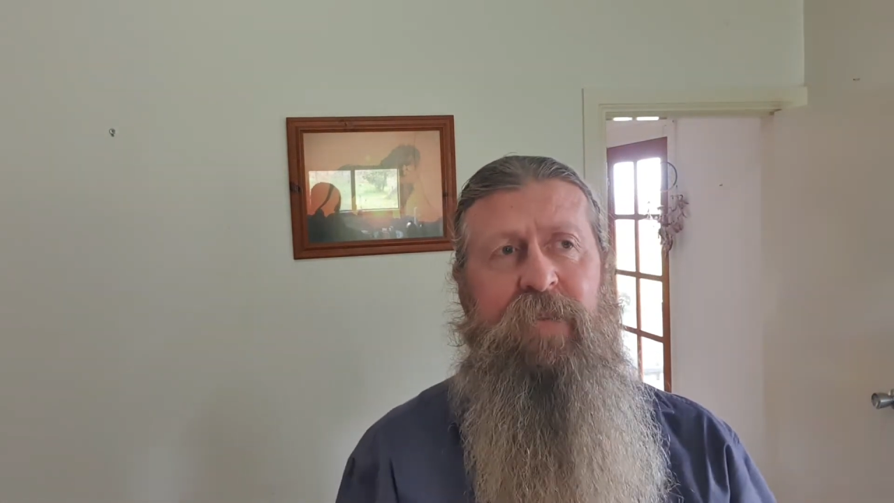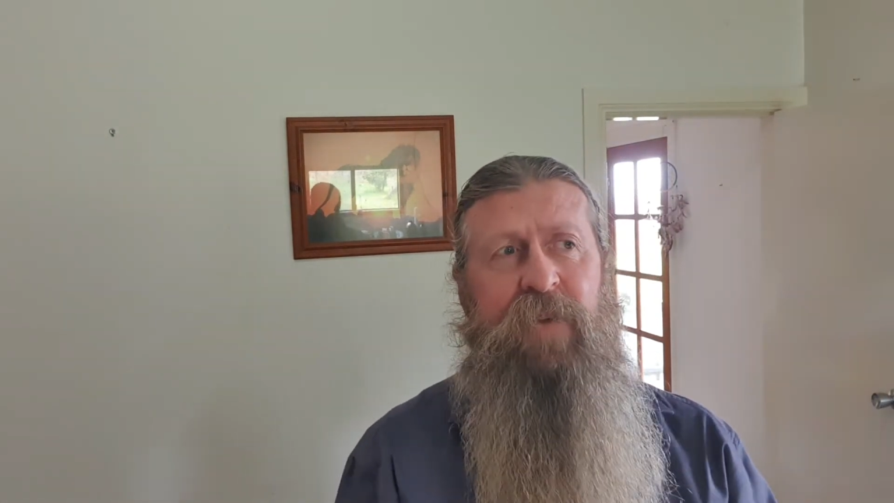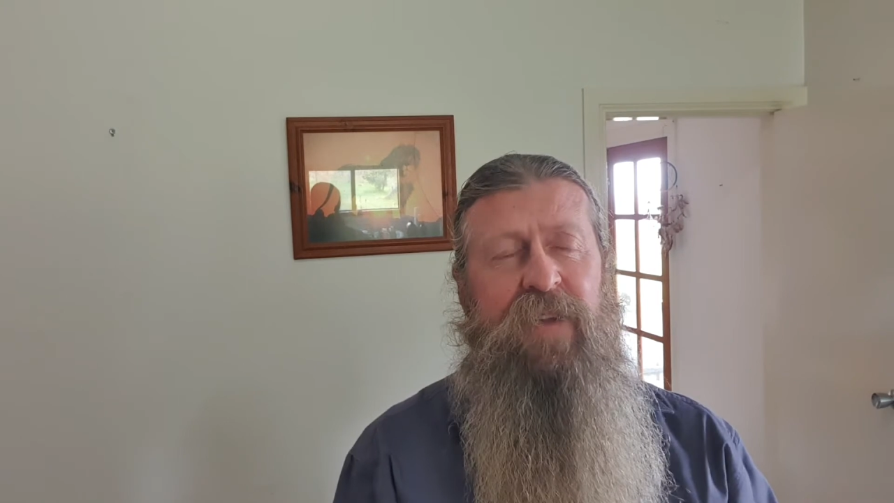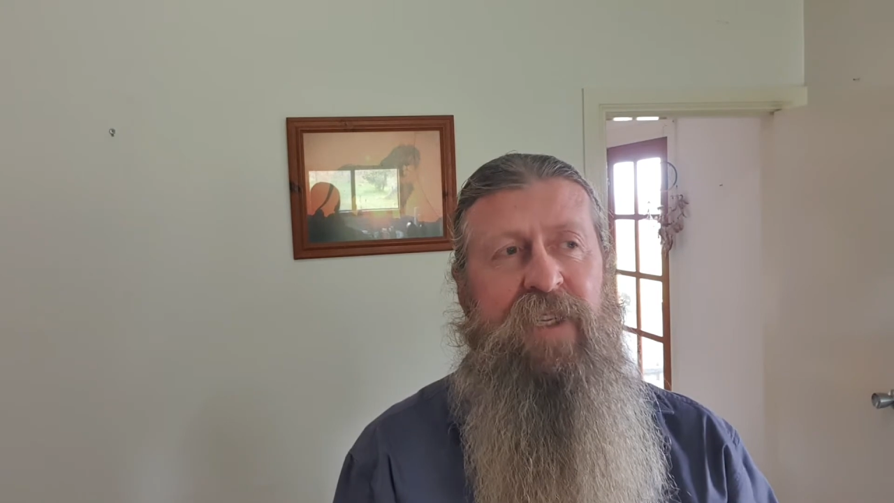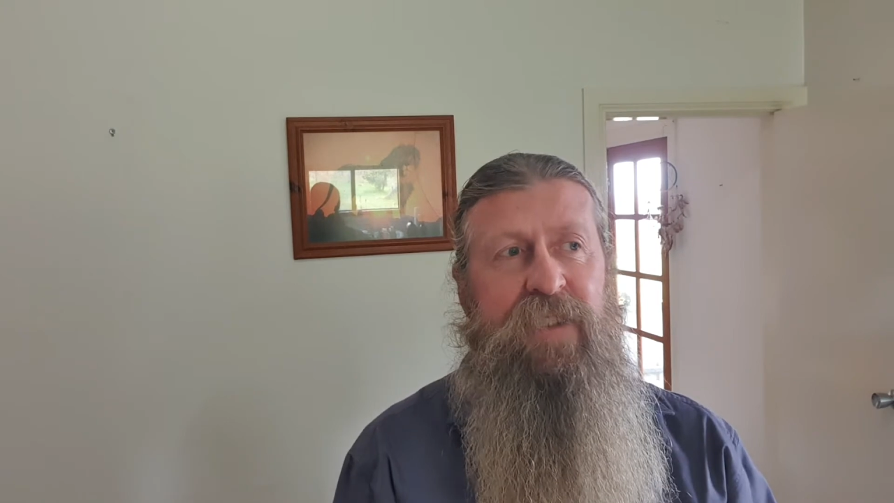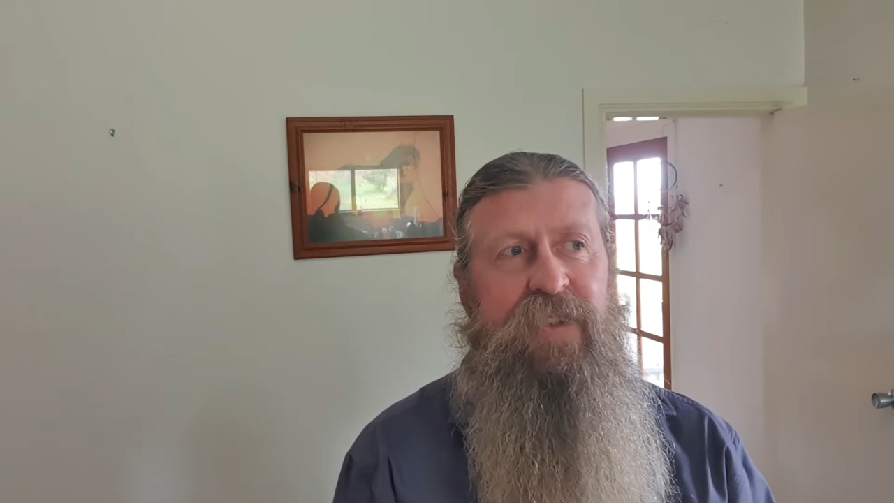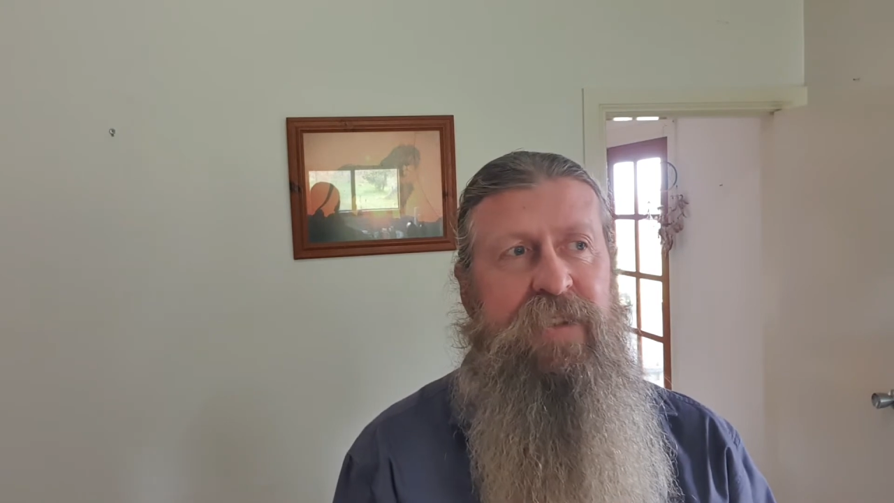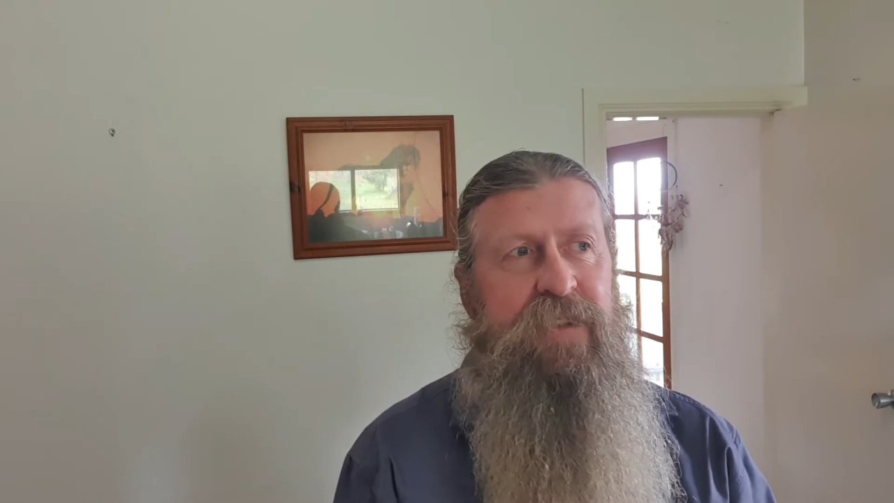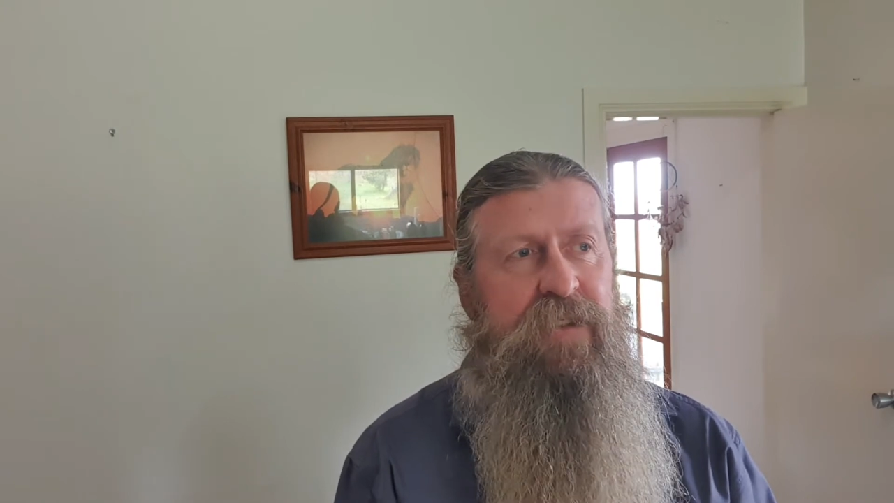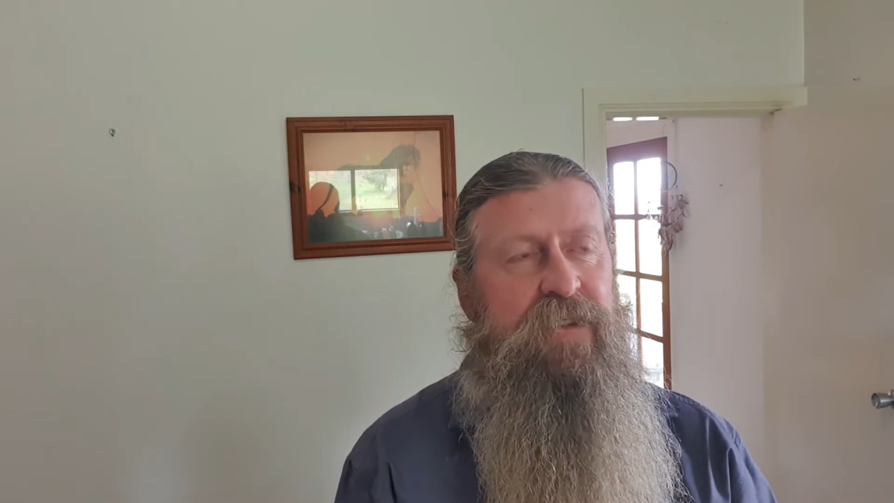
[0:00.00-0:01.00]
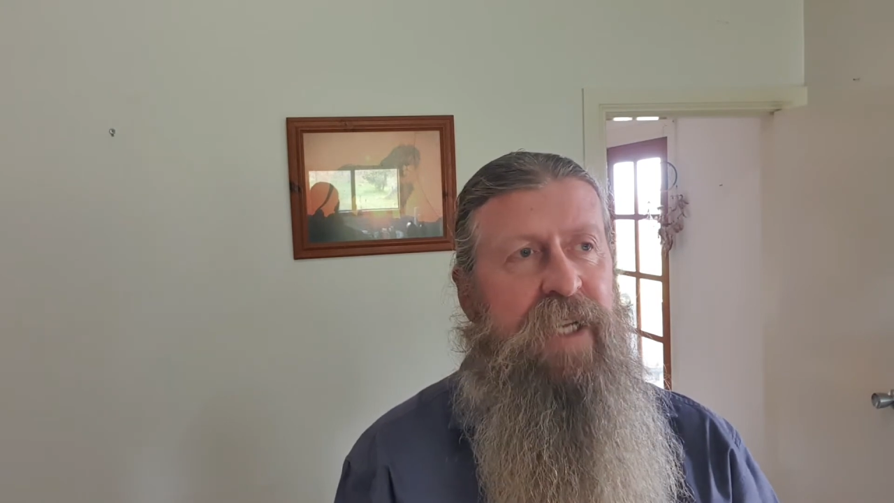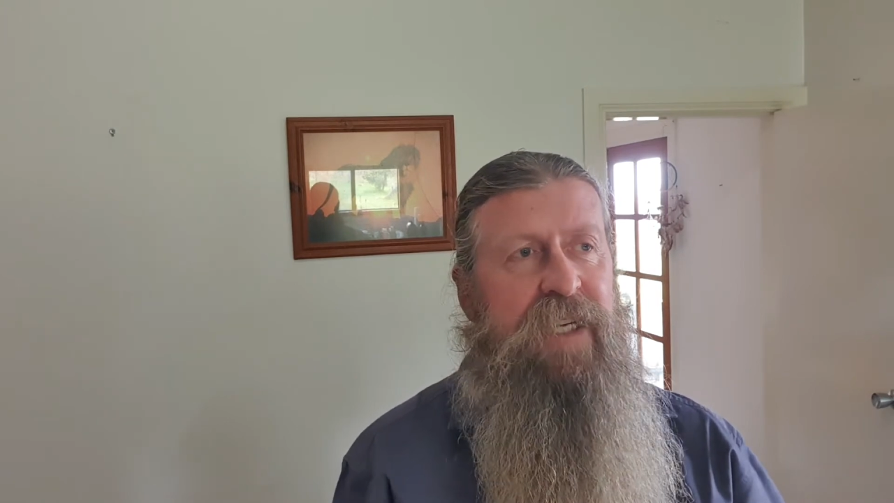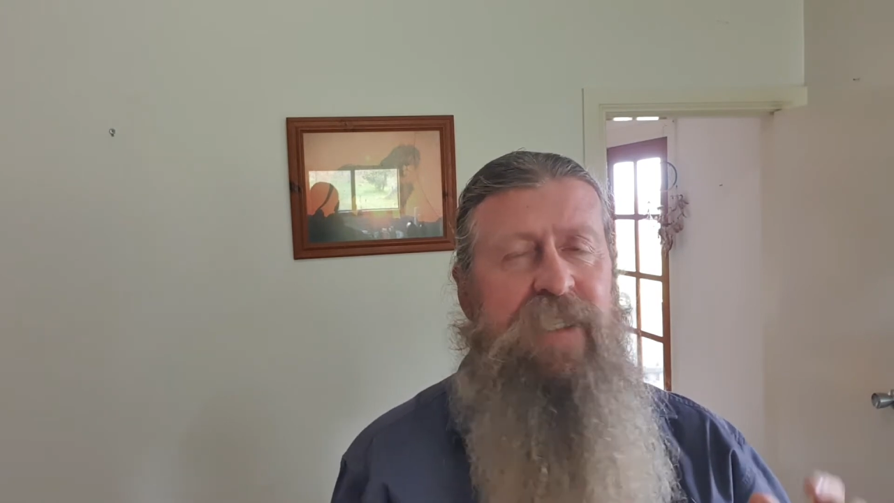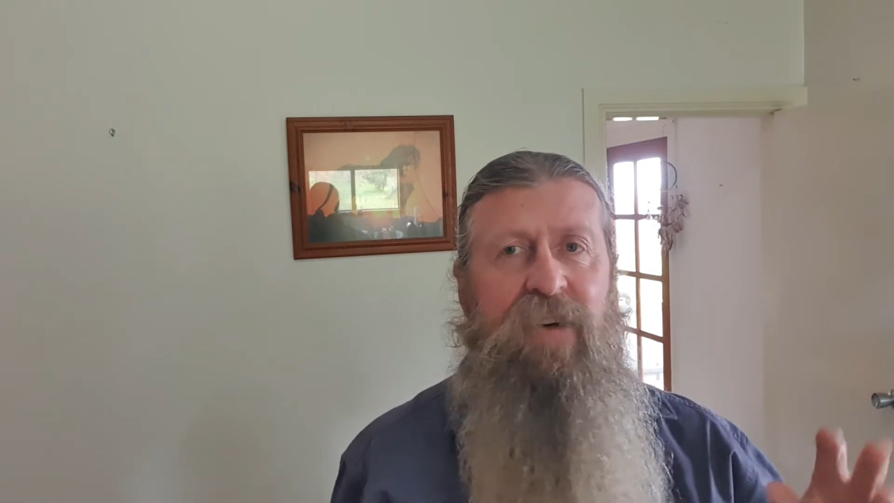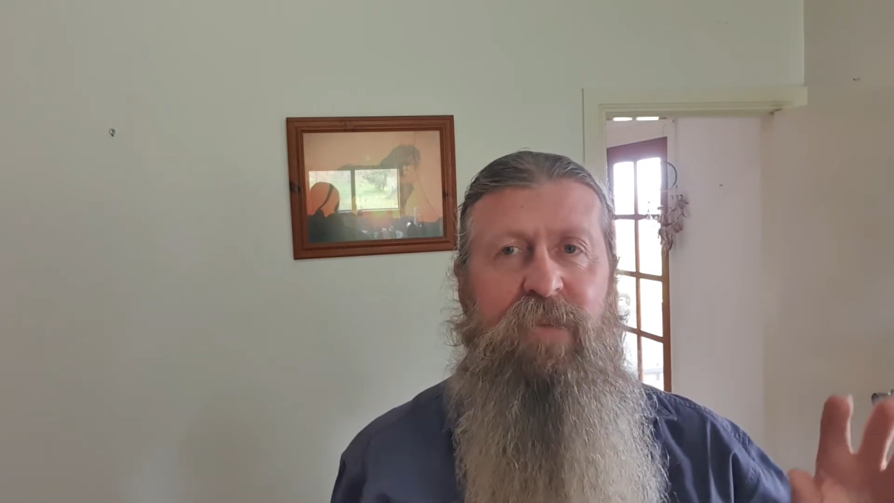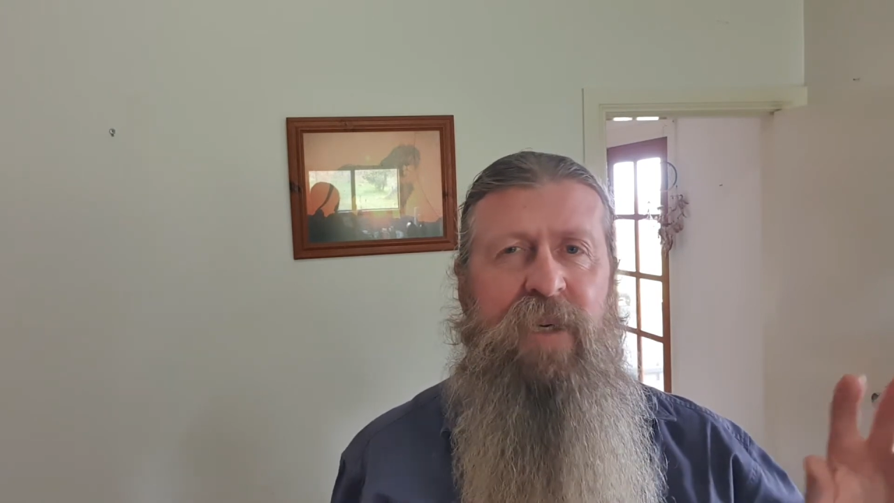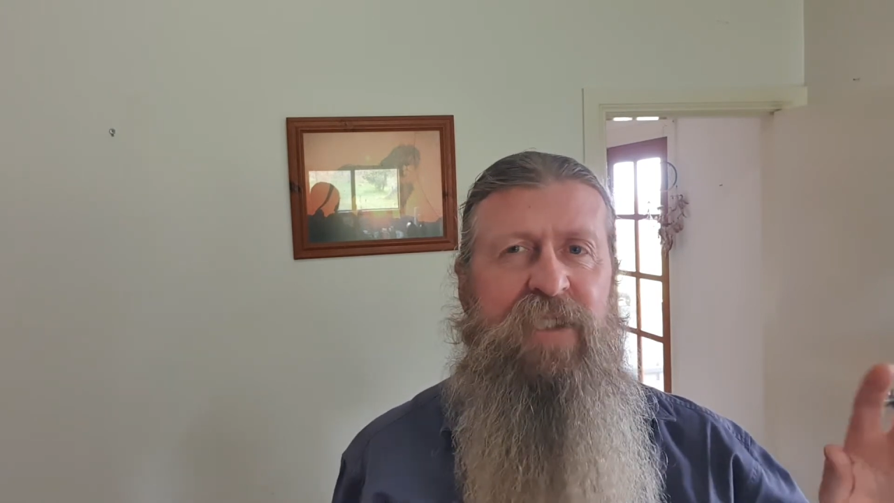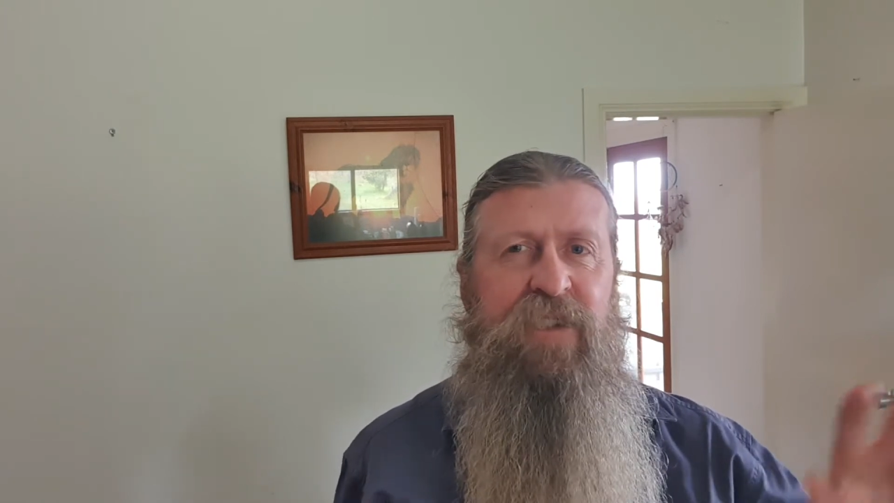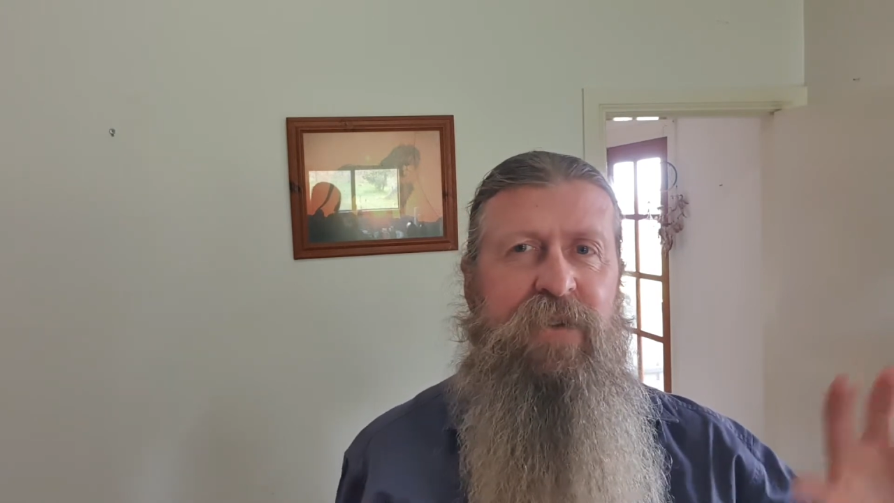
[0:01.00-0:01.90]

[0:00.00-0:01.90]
I think it's Dimension